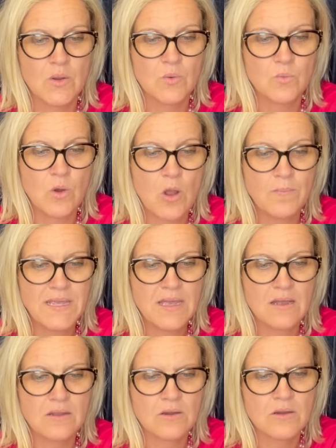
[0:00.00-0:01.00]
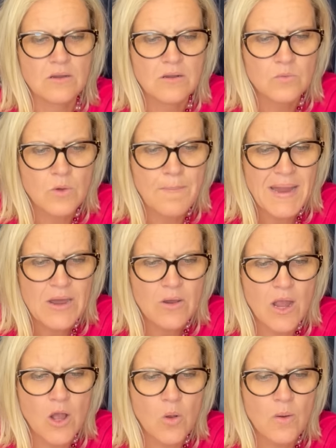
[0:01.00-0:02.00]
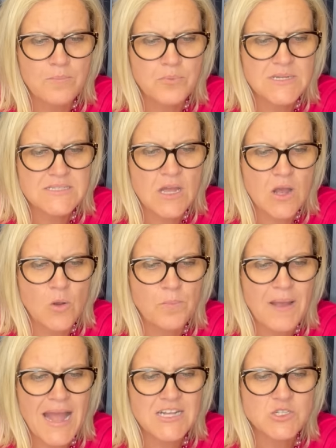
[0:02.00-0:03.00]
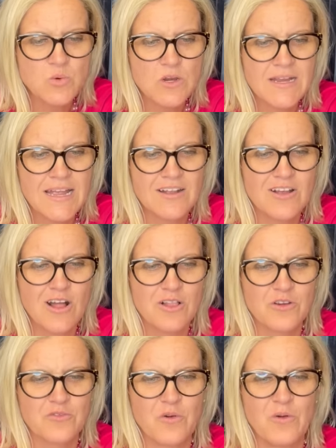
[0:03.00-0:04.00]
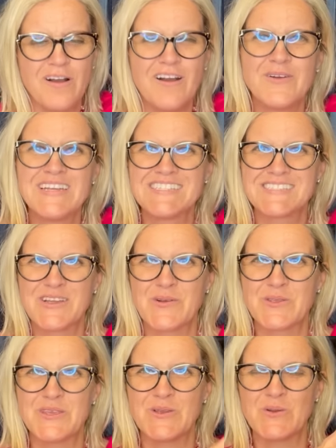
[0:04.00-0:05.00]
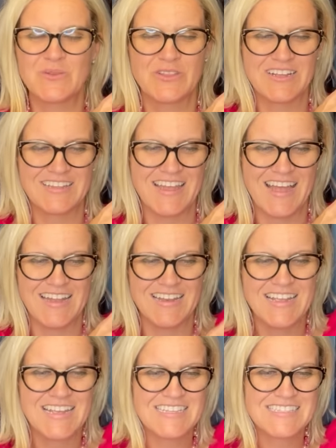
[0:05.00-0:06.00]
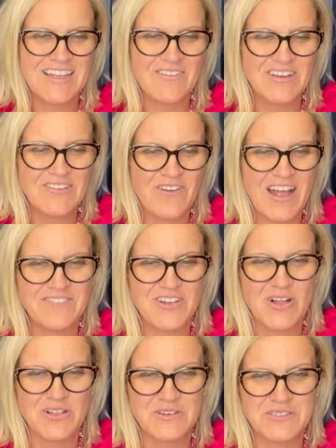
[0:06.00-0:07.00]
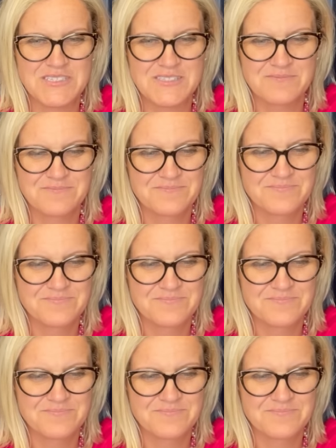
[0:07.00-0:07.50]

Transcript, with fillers: Romeo, er, Romero Britto Patchwork and Colorful. Oh, he's so cute. Look at that. $75.